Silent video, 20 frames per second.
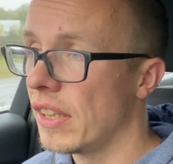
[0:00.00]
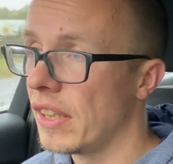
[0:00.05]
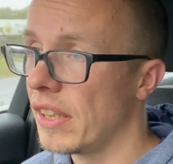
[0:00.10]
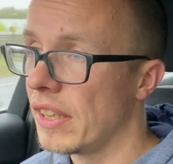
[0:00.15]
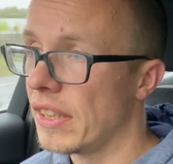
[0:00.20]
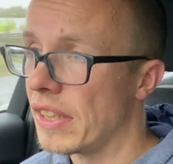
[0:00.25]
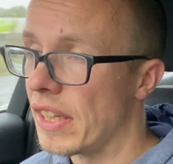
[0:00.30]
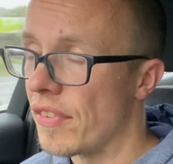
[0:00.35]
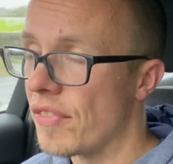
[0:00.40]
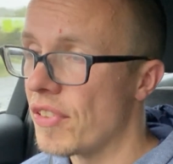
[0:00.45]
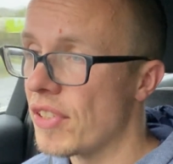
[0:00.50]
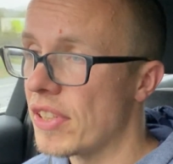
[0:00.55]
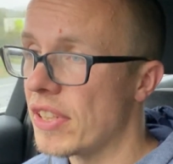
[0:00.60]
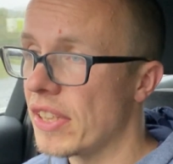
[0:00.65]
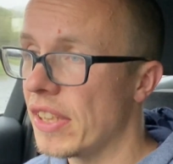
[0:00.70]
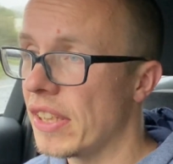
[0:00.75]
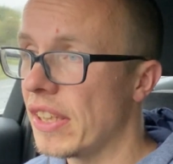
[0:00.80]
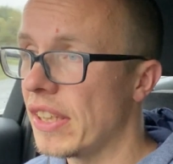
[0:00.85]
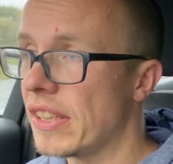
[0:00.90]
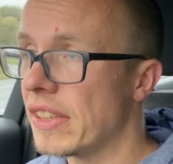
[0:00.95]
and
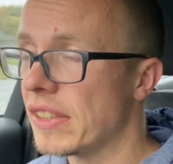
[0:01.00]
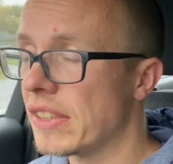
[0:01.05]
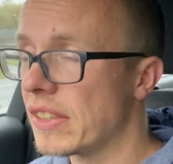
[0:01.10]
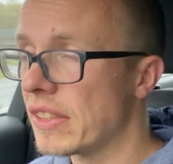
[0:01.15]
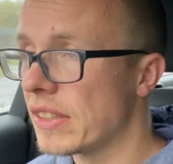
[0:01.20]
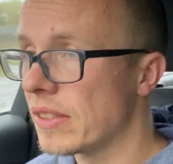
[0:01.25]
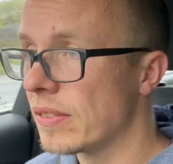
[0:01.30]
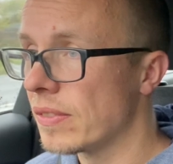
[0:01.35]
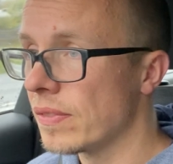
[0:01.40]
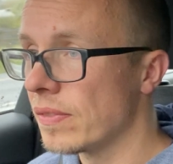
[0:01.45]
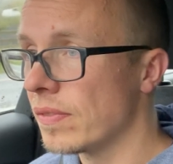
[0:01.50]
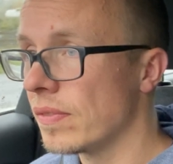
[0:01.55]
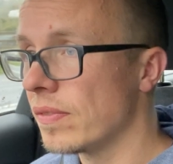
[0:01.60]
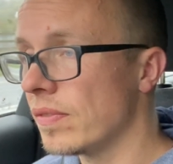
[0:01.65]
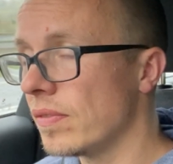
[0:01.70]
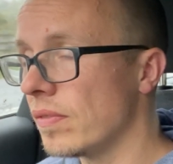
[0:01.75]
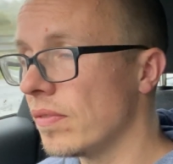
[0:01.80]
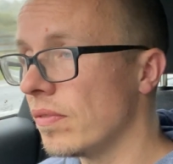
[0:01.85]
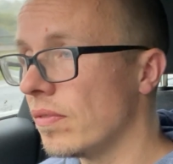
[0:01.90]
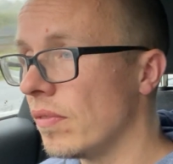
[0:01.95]
everything is
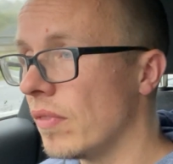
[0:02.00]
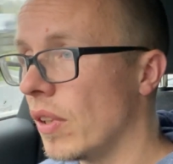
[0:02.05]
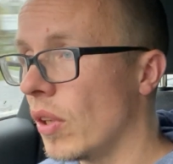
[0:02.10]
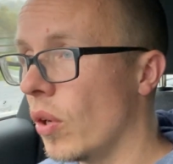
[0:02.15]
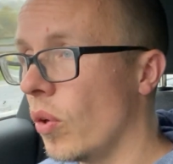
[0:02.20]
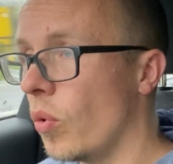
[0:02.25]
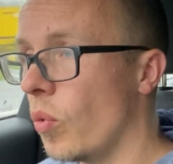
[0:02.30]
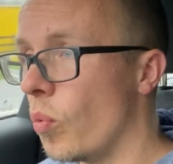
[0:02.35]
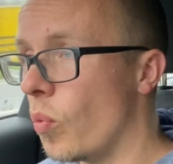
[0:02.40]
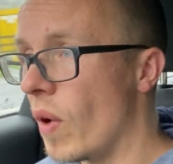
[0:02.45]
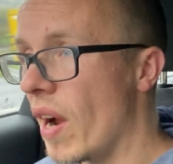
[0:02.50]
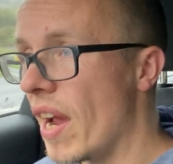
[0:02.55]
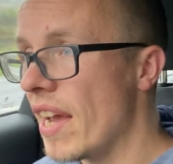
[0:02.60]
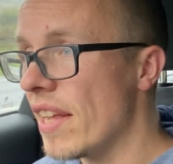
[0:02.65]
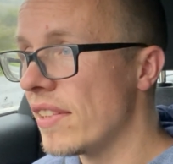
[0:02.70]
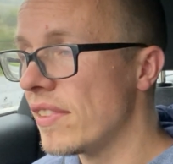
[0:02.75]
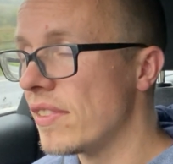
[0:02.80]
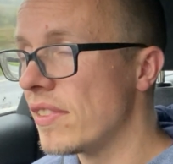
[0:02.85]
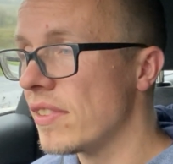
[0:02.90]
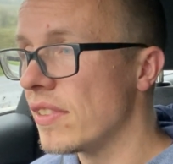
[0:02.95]

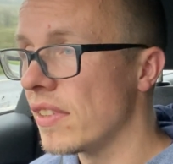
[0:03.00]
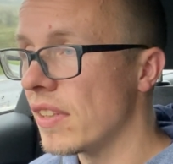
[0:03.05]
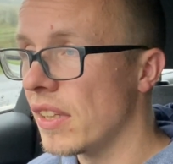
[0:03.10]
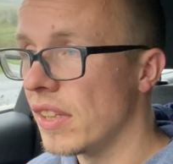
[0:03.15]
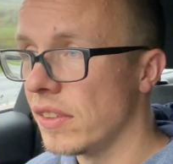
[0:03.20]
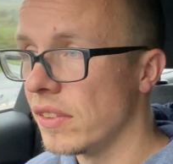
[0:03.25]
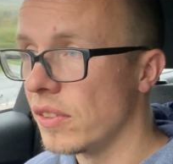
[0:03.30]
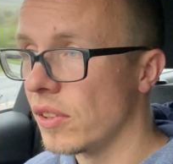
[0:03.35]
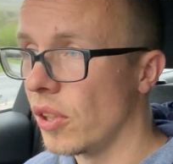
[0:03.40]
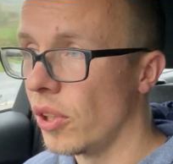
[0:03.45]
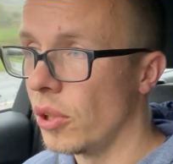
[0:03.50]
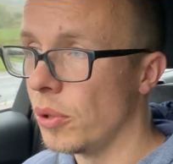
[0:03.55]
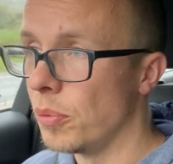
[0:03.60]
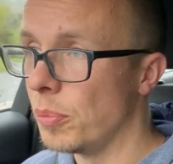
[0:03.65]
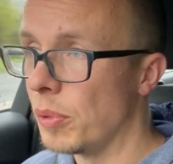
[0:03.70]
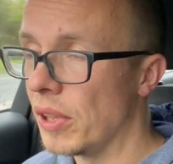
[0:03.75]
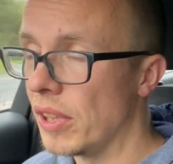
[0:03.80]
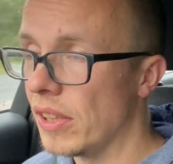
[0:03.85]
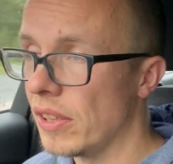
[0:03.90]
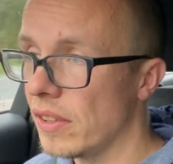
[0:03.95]
wet and
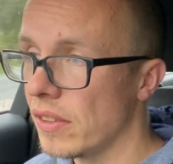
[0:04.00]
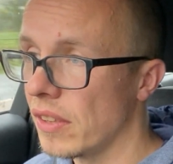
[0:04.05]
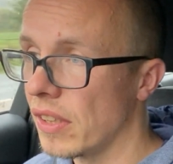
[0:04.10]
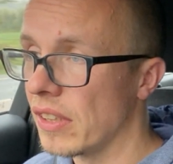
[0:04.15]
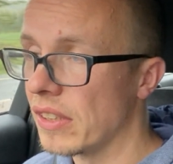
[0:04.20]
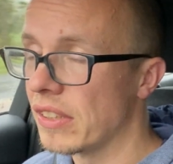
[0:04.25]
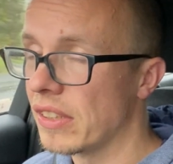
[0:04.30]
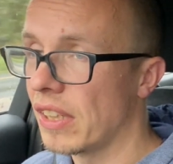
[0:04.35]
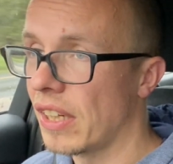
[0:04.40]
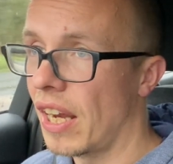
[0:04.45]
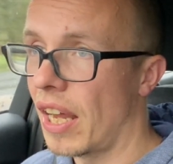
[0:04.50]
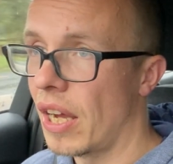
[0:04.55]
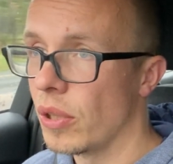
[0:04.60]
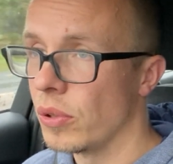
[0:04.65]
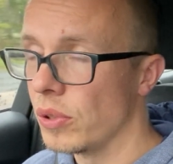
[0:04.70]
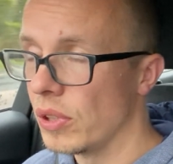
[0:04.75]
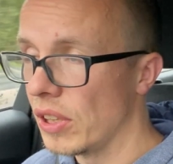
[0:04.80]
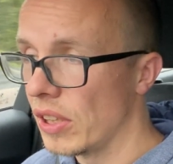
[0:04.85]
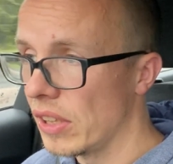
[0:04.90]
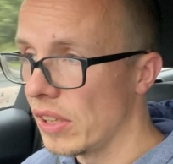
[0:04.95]
gloomy and
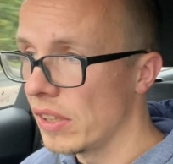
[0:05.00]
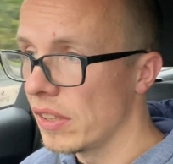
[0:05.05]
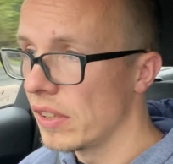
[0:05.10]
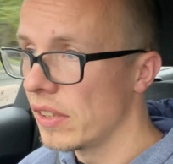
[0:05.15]
cloudy,